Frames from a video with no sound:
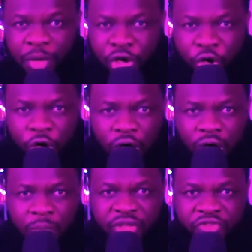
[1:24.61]

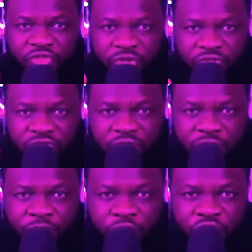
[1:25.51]
become a
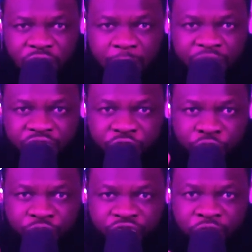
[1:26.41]
successful
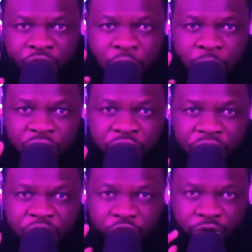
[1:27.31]
cybersecurity
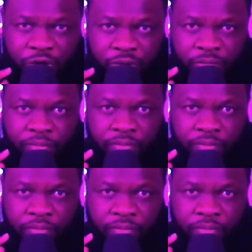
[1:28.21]
professional,